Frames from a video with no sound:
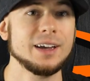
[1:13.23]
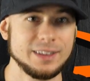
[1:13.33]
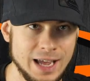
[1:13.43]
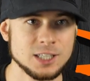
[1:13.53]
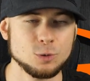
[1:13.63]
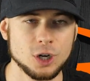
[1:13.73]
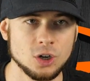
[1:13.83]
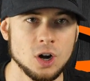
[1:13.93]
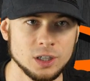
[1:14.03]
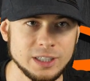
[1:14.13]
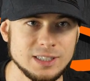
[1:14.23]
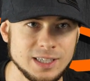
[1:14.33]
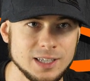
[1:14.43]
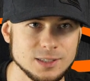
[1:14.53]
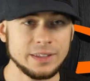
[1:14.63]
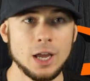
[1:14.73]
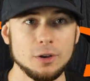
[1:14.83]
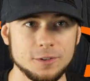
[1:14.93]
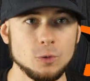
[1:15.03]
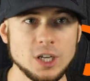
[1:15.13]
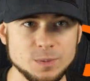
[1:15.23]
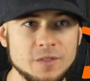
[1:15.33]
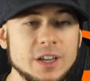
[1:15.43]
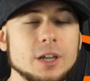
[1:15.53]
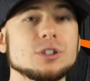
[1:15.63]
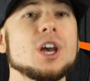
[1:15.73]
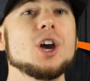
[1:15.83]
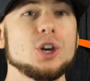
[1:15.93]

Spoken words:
That's what a car lease is. Now, if you watch my videos,